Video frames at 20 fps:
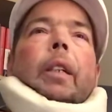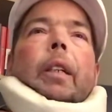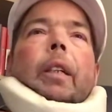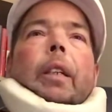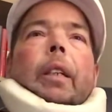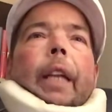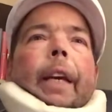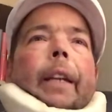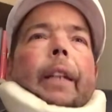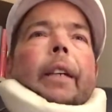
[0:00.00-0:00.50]

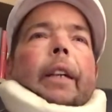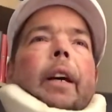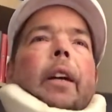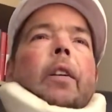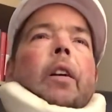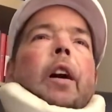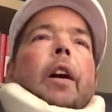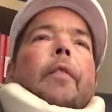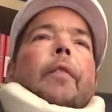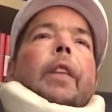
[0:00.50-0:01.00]
like cut
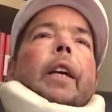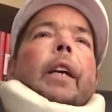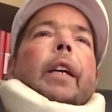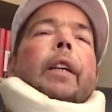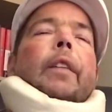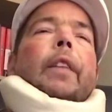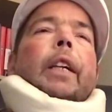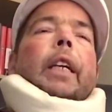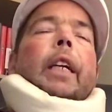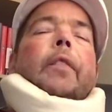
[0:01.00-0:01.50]
off, they
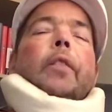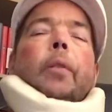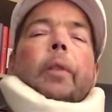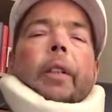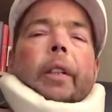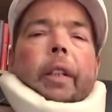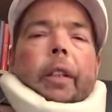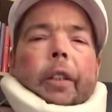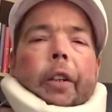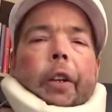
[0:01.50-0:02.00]
give you
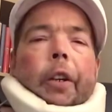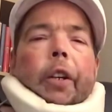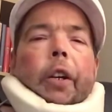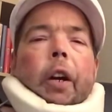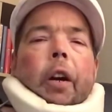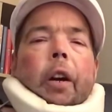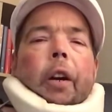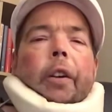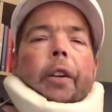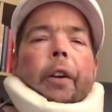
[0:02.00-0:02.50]
your
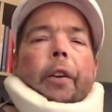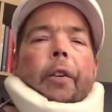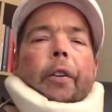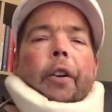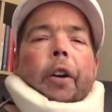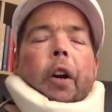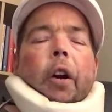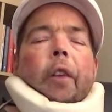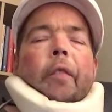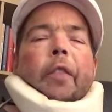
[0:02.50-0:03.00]

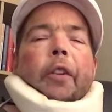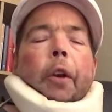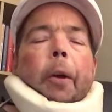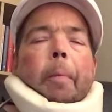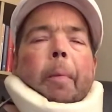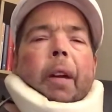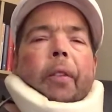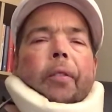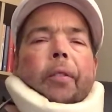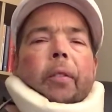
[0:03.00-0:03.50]
nerve and your
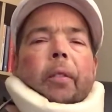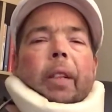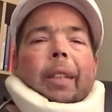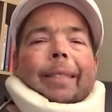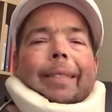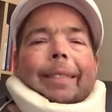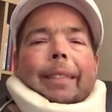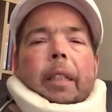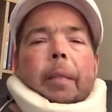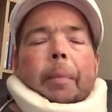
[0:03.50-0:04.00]
muscle a
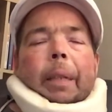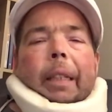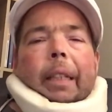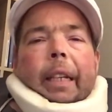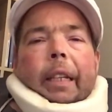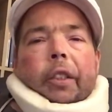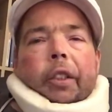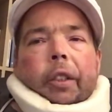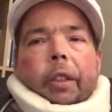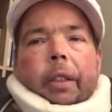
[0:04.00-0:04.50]

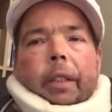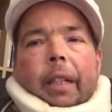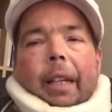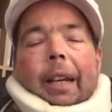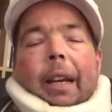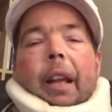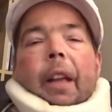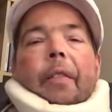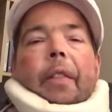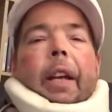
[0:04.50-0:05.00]
stimulation
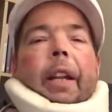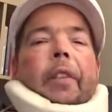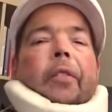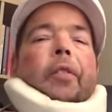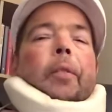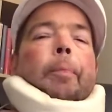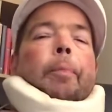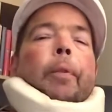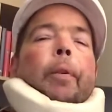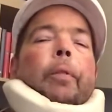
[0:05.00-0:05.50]
that is
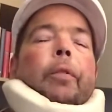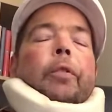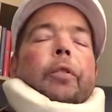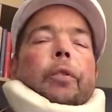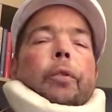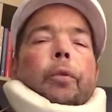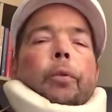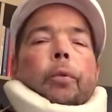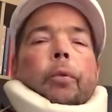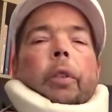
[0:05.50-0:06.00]
supposed
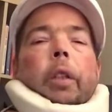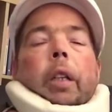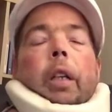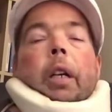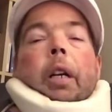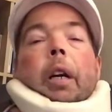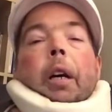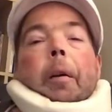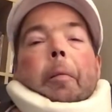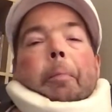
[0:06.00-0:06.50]
to
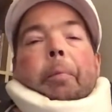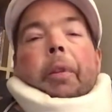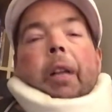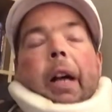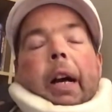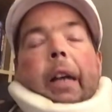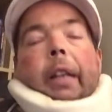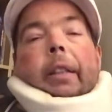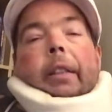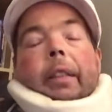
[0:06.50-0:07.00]

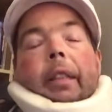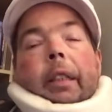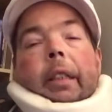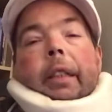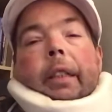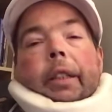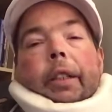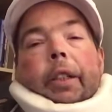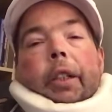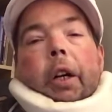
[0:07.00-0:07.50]
block
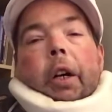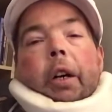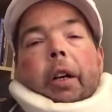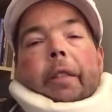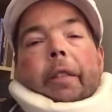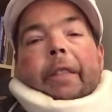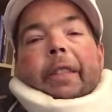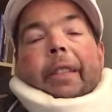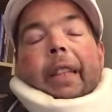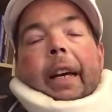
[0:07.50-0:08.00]
the
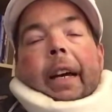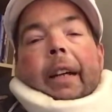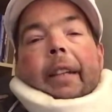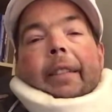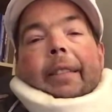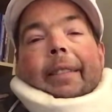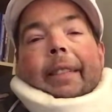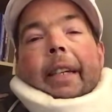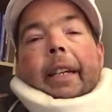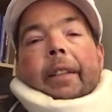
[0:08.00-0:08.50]
nerves that
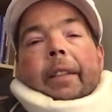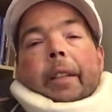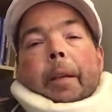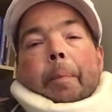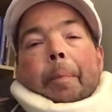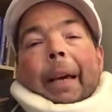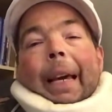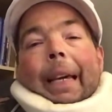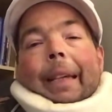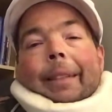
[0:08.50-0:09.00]
send the
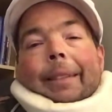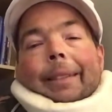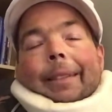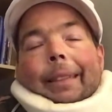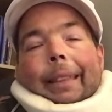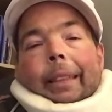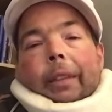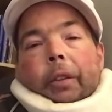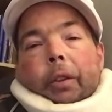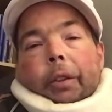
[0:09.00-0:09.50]
pain
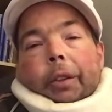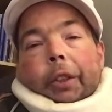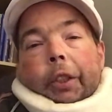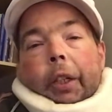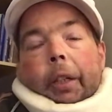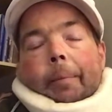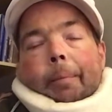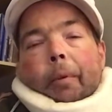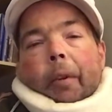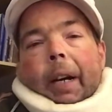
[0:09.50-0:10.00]
signal to
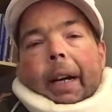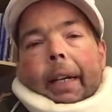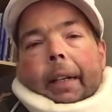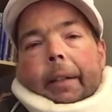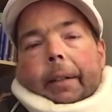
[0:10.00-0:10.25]
your brain.